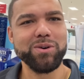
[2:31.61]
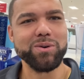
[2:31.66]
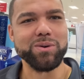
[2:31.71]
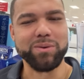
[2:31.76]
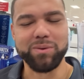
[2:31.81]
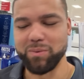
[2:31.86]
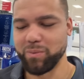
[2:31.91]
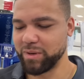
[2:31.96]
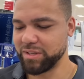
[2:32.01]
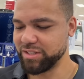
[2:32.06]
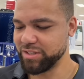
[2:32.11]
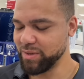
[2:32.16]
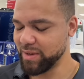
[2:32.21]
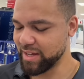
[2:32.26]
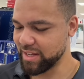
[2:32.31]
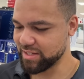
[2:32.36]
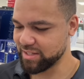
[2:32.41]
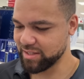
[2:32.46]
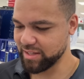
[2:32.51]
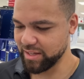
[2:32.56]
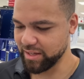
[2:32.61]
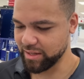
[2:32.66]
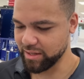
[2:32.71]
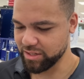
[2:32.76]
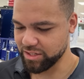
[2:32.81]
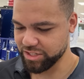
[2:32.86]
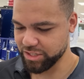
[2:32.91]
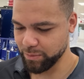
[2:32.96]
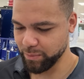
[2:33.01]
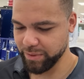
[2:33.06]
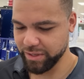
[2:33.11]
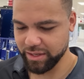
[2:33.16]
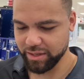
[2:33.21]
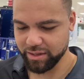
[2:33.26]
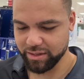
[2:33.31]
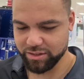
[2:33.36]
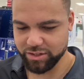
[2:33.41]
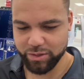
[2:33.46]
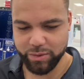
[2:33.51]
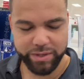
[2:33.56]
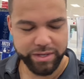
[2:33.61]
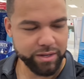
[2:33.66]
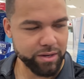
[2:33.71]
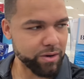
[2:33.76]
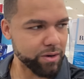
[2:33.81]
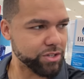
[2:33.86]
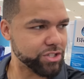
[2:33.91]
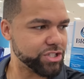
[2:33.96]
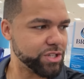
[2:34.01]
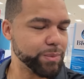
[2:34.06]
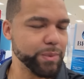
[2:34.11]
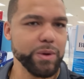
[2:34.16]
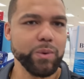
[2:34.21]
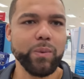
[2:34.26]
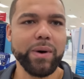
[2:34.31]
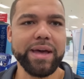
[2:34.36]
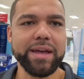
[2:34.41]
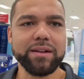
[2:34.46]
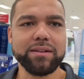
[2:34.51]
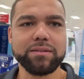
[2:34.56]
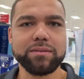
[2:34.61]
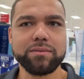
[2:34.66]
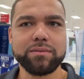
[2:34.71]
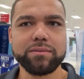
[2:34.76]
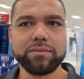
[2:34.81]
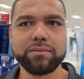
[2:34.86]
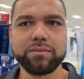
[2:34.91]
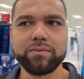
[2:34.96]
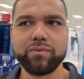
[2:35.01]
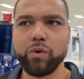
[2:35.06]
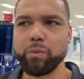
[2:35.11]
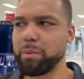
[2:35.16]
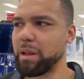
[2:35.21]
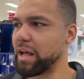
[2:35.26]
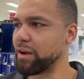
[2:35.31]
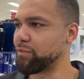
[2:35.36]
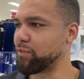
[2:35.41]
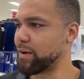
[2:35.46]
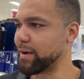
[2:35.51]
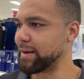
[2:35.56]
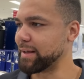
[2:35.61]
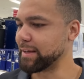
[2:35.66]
What do you guys think? Should we do it or should we wait for Black Friday?